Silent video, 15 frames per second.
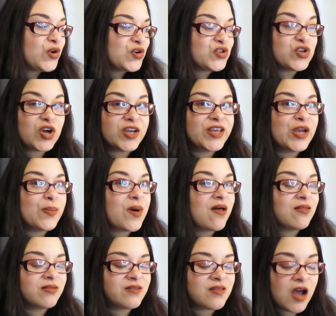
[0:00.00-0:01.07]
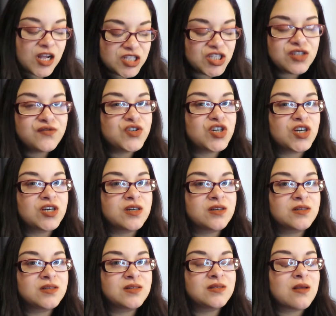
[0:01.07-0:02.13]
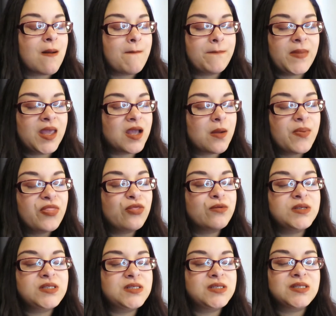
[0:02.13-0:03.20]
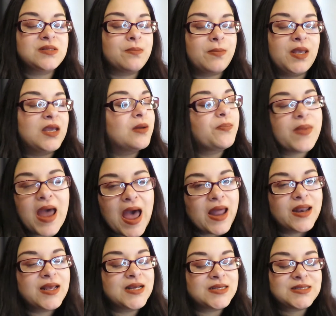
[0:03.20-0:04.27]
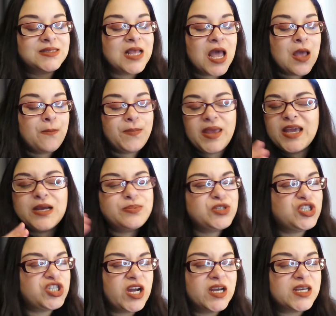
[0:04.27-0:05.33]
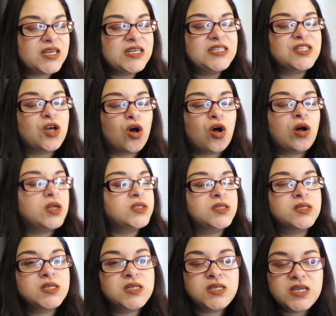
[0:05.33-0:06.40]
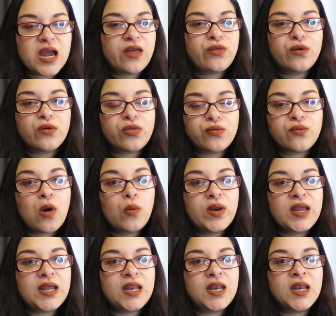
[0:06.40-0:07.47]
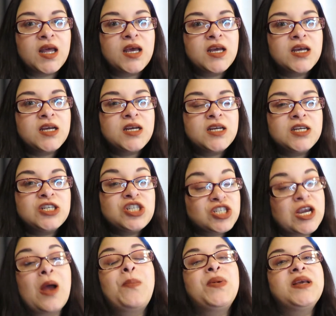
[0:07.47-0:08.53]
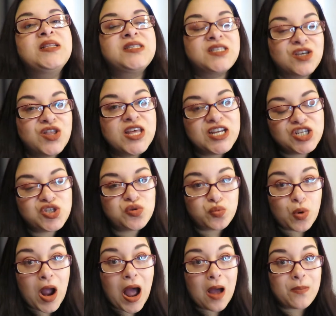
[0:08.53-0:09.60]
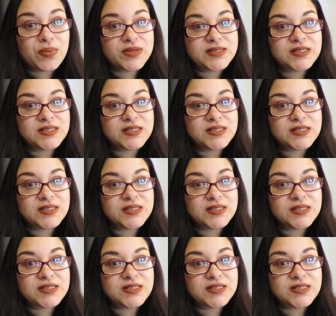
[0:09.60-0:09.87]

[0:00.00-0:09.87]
You're talking about tons of girls, makeup enthusiasts, makeup addicts, makeup junkies, all together thrown in, shopping till they drop.